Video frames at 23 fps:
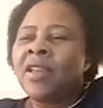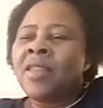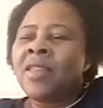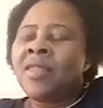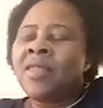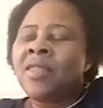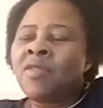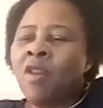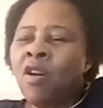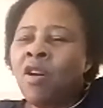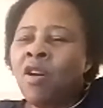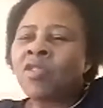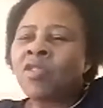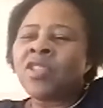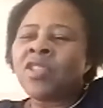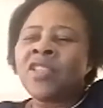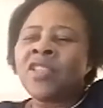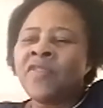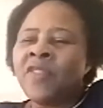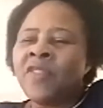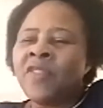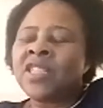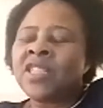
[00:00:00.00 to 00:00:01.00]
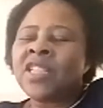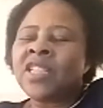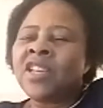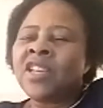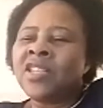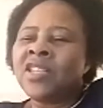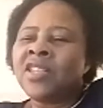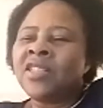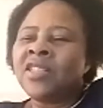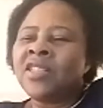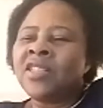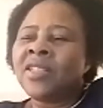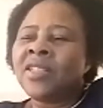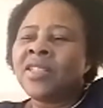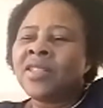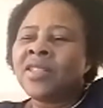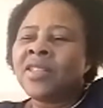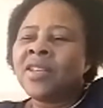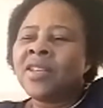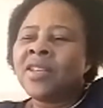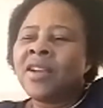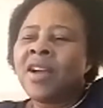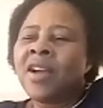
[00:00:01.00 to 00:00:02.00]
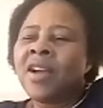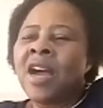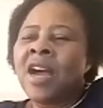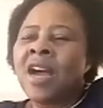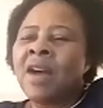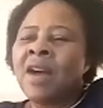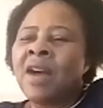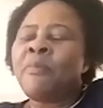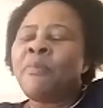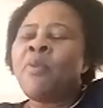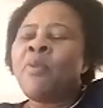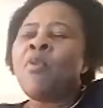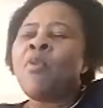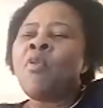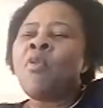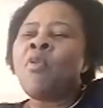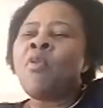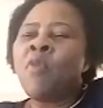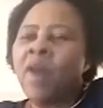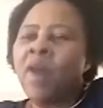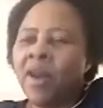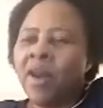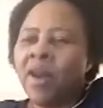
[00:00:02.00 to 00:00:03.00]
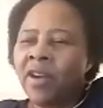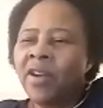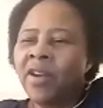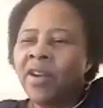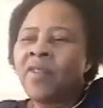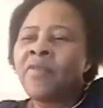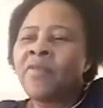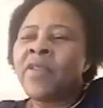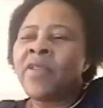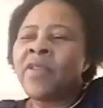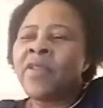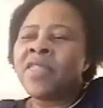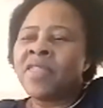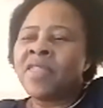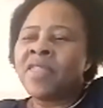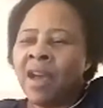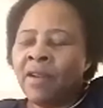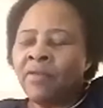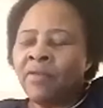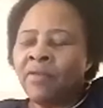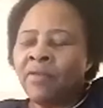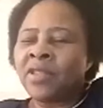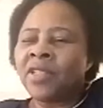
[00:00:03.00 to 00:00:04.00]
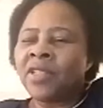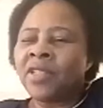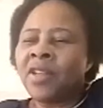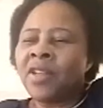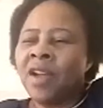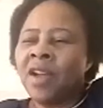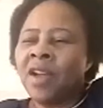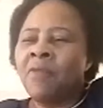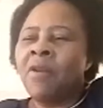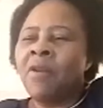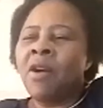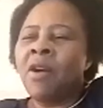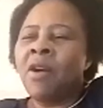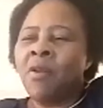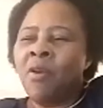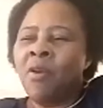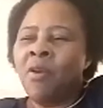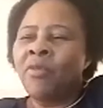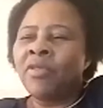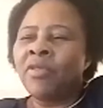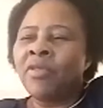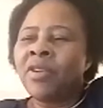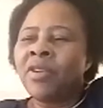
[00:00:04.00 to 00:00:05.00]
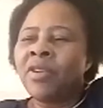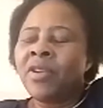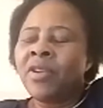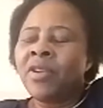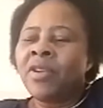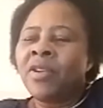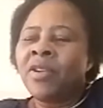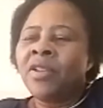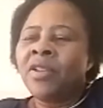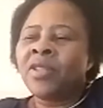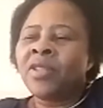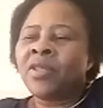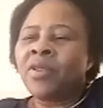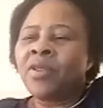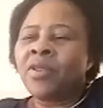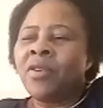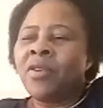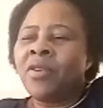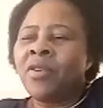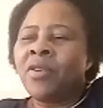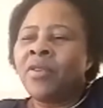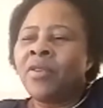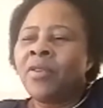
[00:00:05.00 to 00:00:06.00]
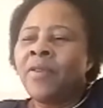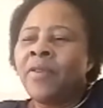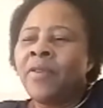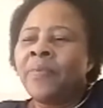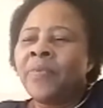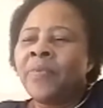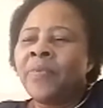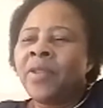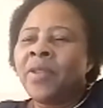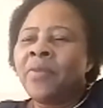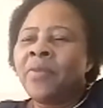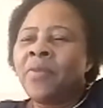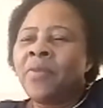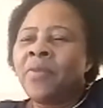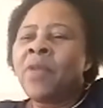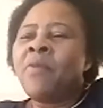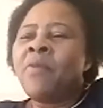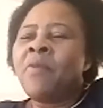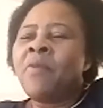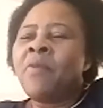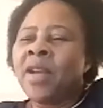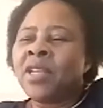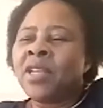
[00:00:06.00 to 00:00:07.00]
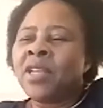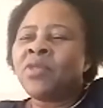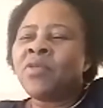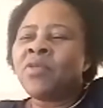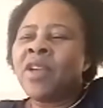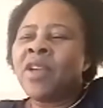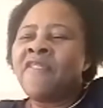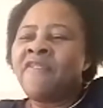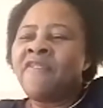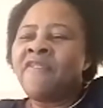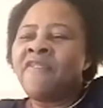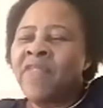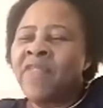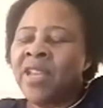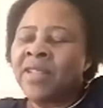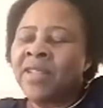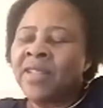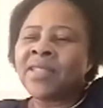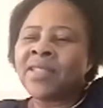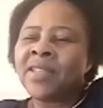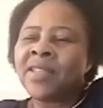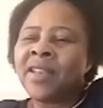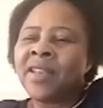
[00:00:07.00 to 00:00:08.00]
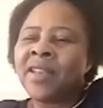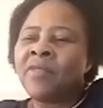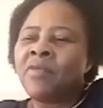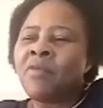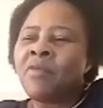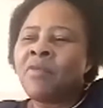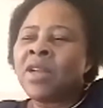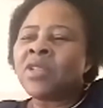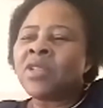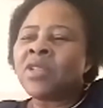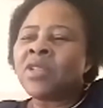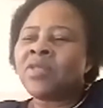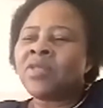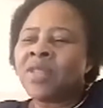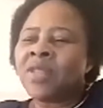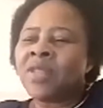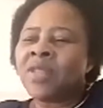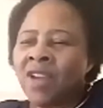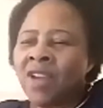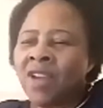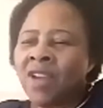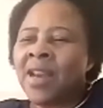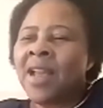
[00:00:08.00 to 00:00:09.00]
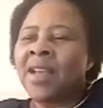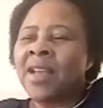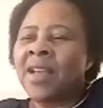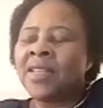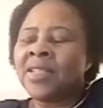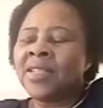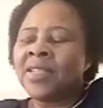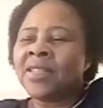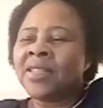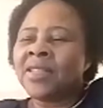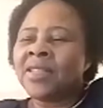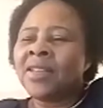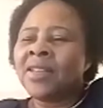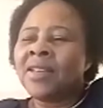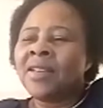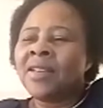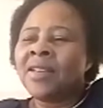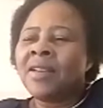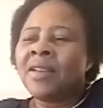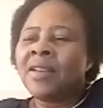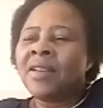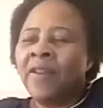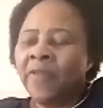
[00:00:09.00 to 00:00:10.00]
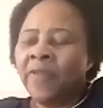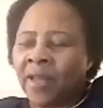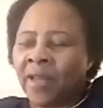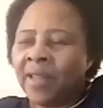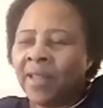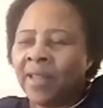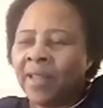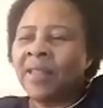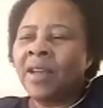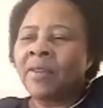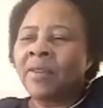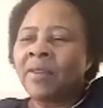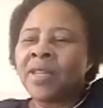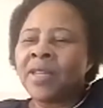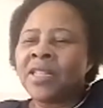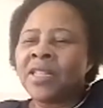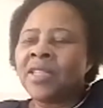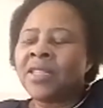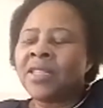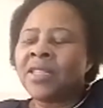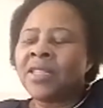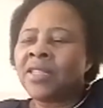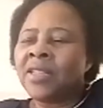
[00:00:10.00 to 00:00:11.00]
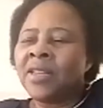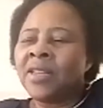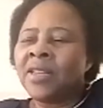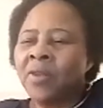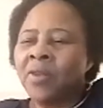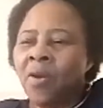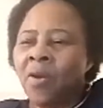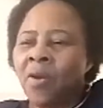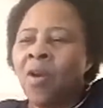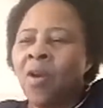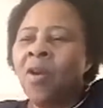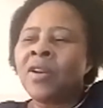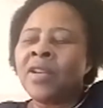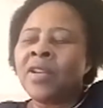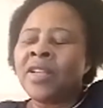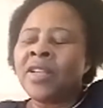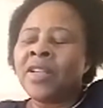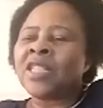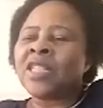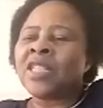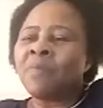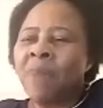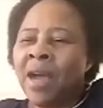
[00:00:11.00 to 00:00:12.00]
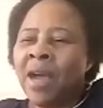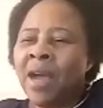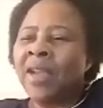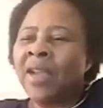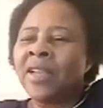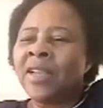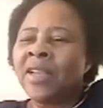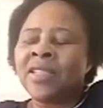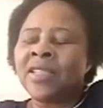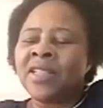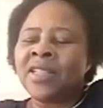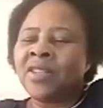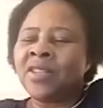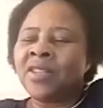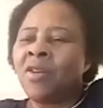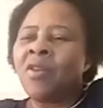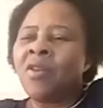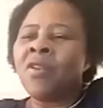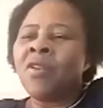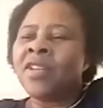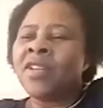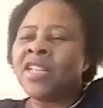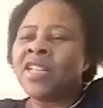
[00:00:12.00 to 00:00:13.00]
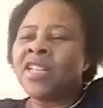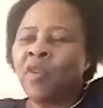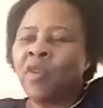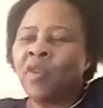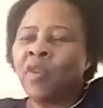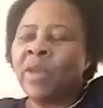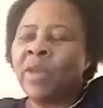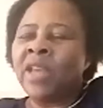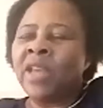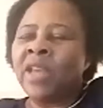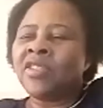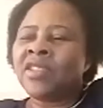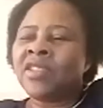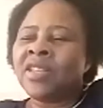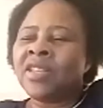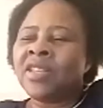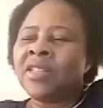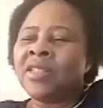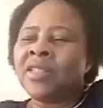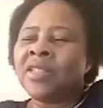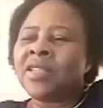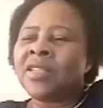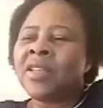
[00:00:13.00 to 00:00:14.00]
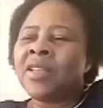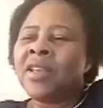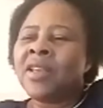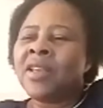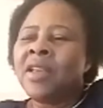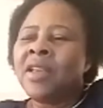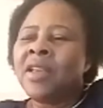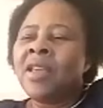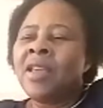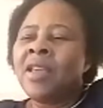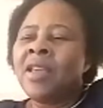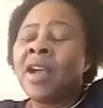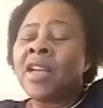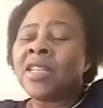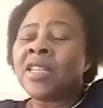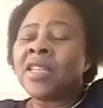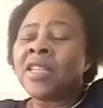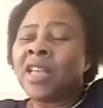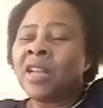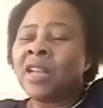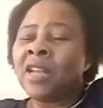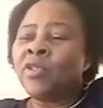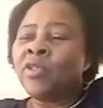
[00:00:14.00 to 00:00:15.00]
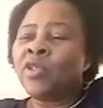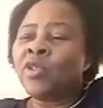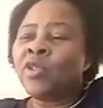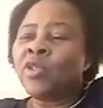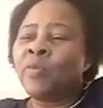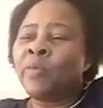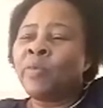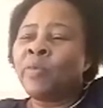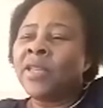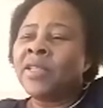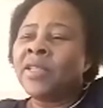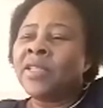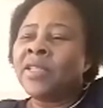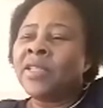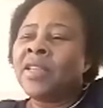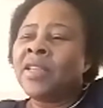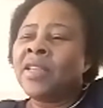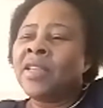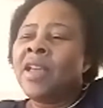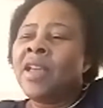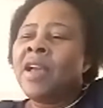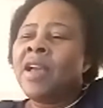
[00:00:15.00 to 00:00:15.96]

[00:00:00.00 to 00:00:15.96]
those civilizations are poor without our own. So we want to evince and we want to centralize African languages in all its might, in all its formations. I salute you, Phindi.